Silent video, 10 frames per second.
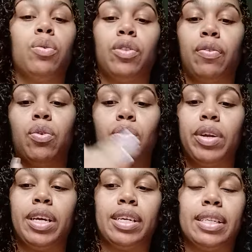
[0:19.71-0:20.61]
the full
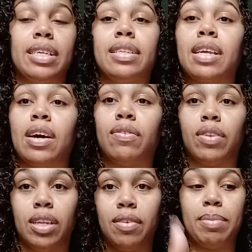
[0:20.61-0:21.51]
reading consists of
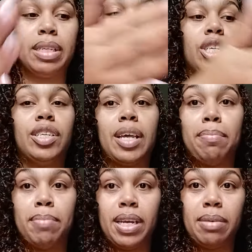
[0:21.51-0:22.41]
love messages,
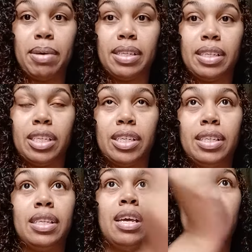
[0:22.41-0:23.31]
money
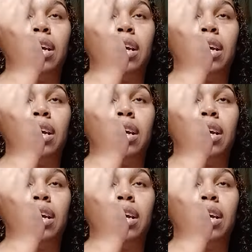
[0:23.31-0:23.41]
messages,